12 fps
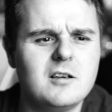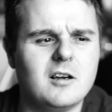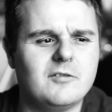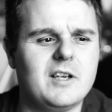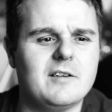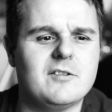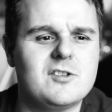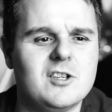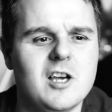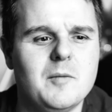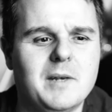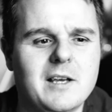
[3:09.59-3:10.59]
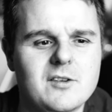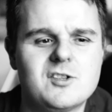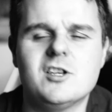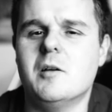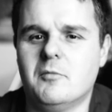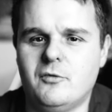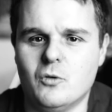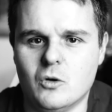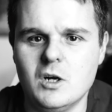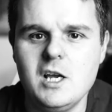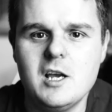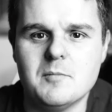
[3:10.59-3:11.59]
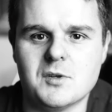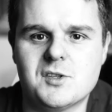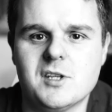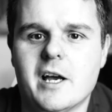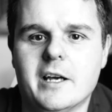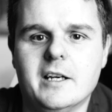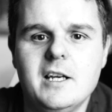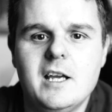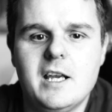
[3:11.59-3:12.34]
I forget the term now, the term for Messiah